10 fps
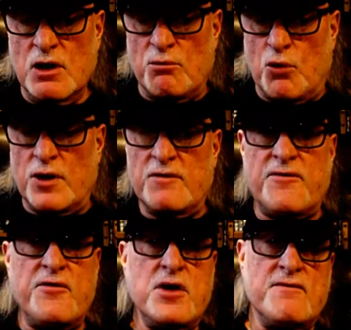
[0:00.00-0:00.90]
more than
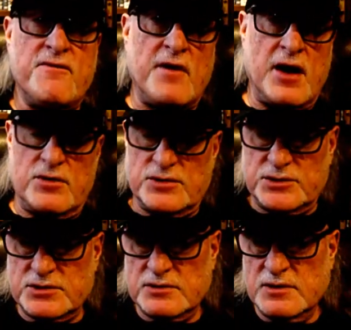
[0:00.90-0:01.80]
freedom
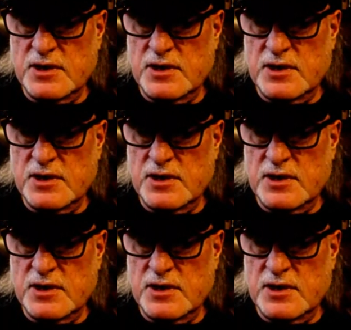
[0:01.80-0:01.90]
fighters.